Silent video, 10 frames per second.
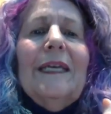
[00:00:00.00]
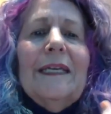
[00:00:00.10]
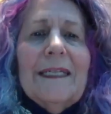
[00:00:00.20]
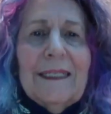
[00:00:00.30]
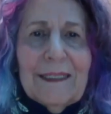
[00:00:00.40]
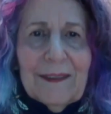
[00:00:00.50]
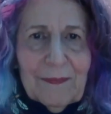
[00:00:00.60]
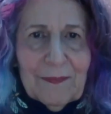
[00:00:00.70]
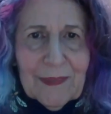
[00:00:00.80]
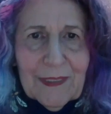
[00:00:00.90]
take it
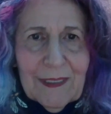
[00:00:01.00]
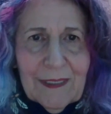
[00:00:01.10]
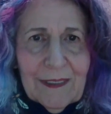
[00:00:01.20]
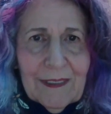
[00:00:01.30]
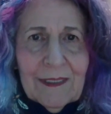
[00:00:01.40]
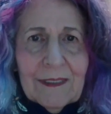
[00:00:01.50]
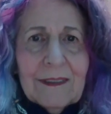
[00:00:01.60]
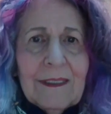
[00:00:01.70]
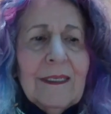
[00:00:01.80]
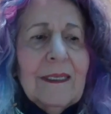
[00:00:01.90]
in and
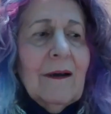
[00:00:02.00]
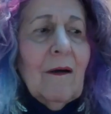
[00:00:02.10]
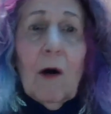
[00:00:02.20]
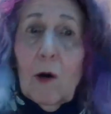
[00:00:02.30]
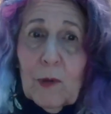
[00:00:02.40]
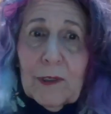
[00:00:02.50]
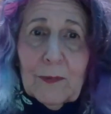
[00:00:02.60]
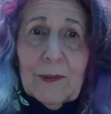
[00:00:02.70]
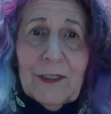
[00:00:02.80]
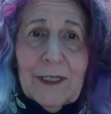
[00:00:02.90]
not
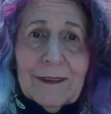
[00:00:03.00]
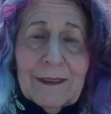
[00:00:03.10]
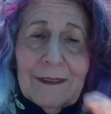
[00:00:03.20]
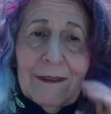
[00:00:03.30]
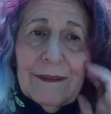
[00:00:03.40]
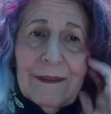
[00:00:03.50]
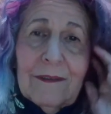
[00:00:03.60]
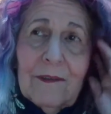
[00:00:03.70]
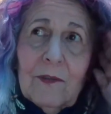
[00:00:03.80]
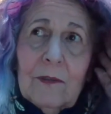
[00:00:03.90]
always reject it.
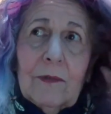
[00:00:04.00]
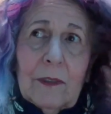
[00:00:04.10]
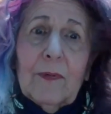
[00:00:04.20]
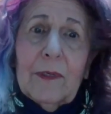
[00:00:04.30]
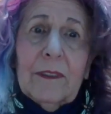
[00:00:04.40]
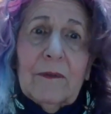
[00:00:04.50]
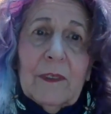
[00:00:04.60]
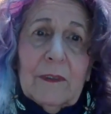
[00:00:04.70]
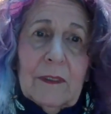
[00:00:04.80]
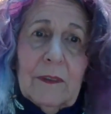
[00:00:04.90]
Little children are pretty
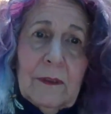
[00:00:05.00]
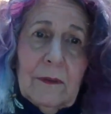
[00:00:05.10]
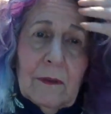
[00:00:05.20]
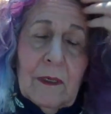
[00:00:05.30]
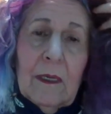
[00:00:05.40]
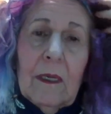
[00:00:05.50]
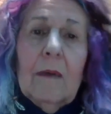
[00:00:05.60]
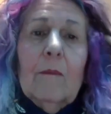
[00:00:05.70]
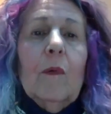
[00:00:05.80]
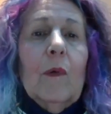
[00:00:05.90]
defended too.
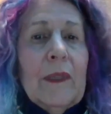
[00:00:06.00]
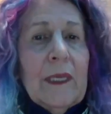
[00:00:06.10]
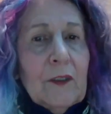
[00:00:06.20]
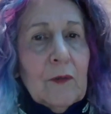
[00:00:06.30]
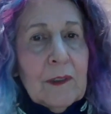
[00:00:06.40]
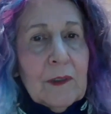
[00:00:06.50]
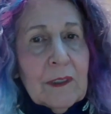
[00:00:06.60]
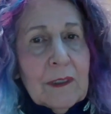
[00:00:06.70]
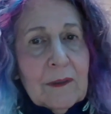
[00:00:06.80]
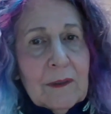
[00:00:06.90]
But when they
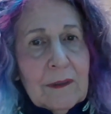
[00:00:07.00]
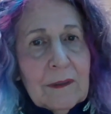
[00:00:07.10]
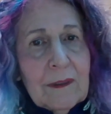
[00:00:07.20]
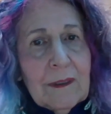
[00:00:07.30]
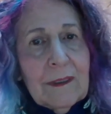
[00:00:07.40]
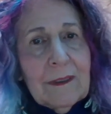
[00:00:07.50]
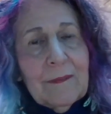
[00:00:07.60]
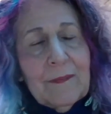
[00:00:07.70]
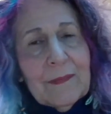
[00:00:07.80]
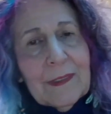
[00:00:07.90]
trust us
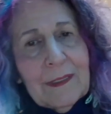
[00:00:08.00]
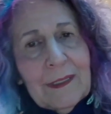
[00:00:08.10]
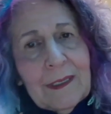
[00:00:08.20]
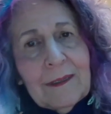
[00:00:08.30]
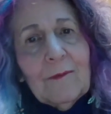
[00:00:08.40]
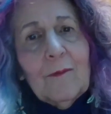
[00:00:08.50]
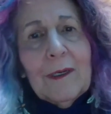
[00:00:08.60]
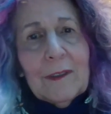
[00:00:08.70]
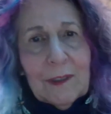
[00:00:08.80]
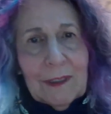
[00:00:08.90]
and they
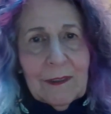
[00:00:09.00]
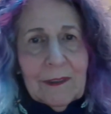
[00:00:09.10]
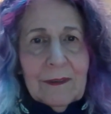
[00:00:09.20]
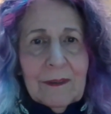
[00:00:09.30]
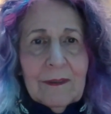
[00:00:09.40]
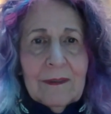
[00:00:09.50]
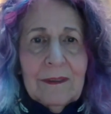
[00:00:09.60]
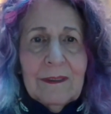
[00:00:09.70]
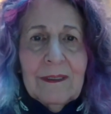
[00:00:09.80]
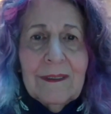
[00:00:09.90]
rest in
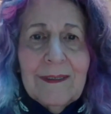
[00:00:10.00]
us,